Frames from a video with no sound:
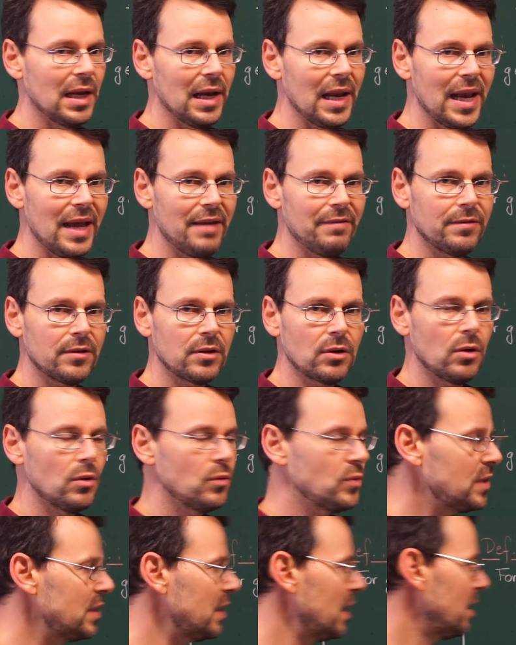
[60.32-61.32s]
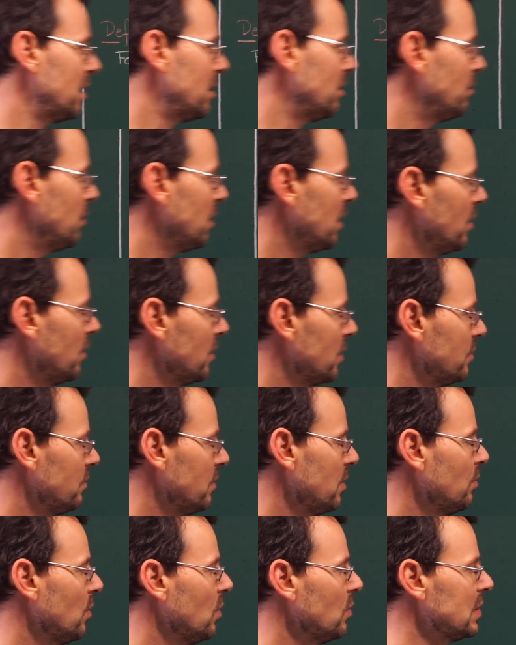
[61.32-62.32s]
left coset, because
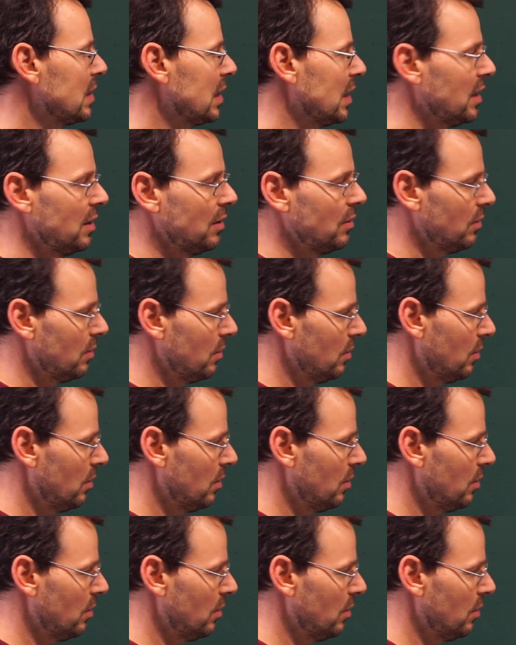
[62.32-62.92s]
we mostly or